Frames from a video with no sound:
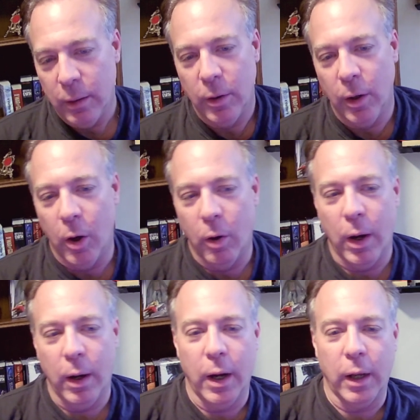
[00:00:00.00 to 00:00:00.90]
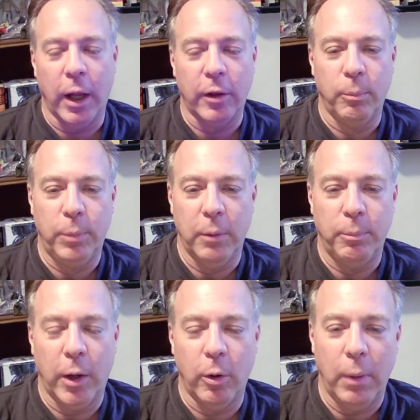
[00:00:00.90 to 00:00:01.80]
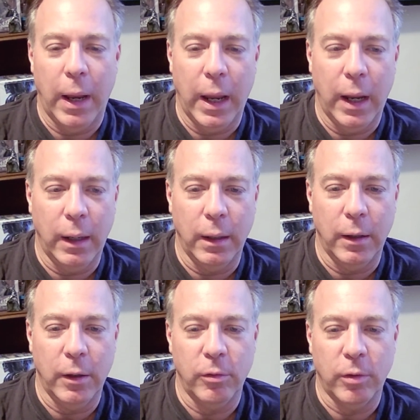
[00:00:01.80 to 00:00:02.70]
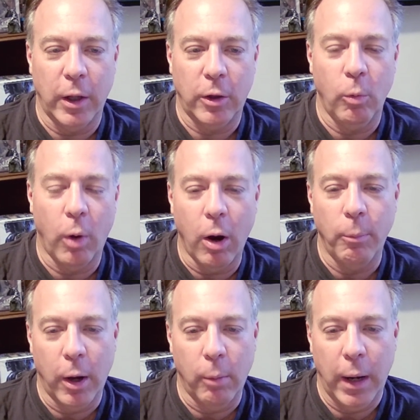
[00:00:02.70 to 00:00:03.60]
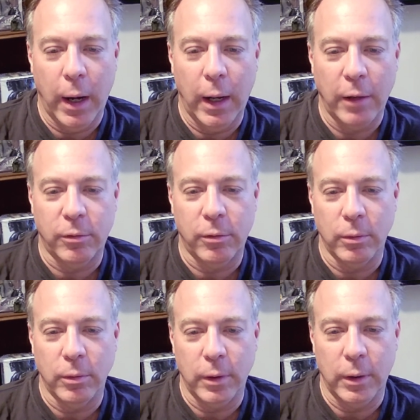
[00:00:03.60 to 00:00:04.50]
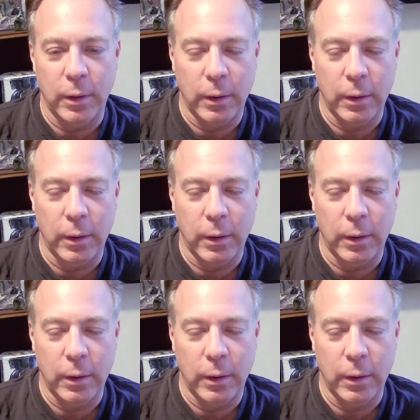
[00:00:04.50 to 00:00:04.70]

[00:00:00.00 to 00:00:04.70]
I'd like to be a better man. And he's like, you are a better man. That's the